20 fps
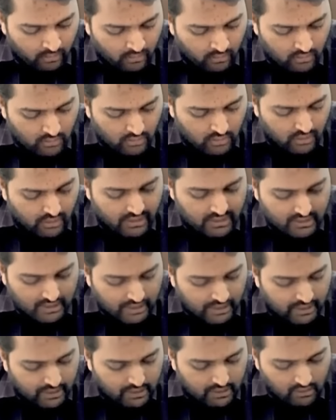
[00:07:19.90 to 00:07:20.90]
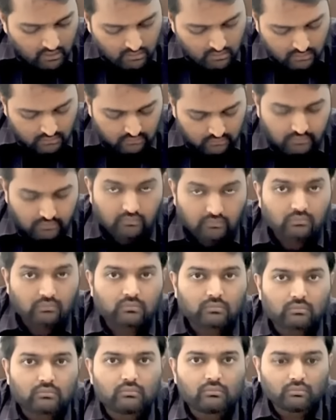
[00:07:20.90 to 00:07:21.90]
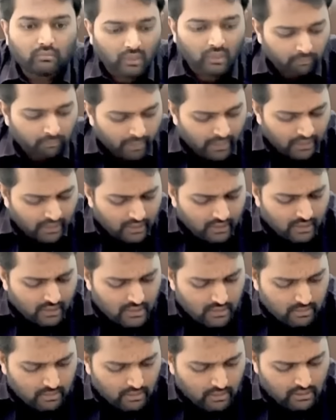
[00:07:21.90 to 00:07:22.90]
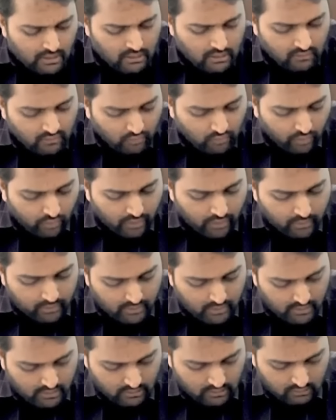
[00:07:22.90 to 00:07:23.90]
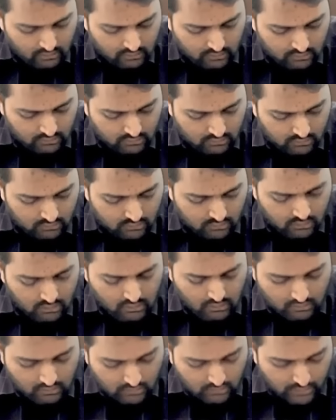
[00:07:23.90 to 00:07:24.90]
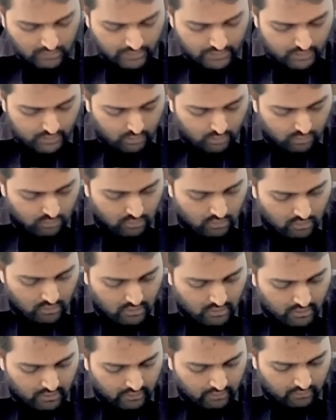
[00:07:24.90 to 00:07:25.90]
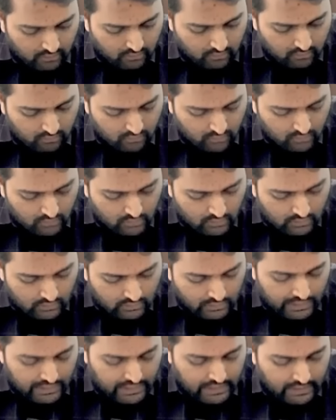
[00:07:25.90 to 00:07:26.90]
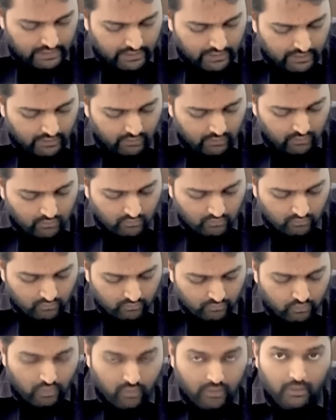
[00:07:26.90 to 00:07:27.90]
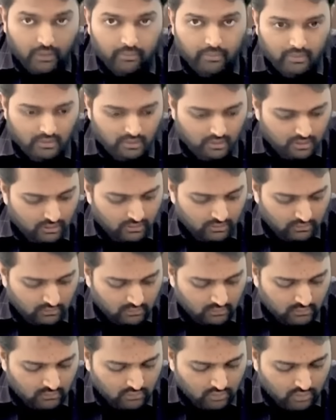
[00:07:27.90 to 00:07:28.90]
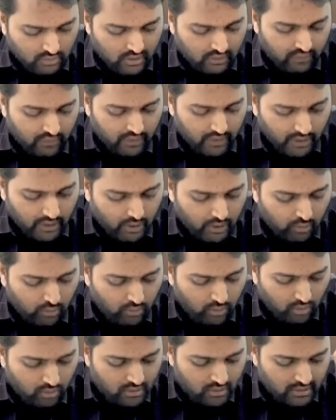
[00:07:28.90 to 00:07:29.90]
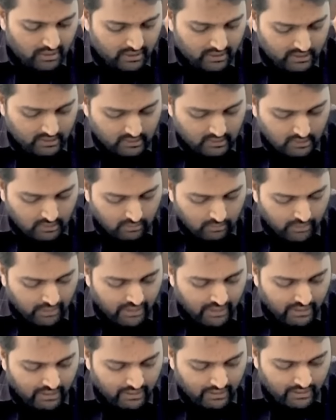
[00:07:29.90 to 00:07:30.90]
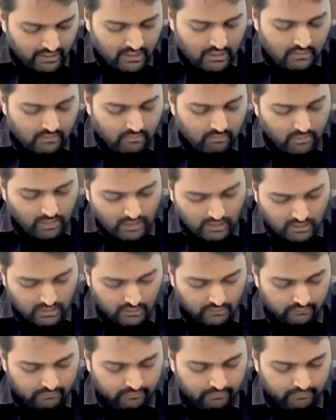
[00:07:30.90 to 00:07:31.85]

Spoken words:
So, that is 90,000. Maintenance margin 40%. So, that is 2000 into 90 into 40%. So, 72,000 is the maintenance margin.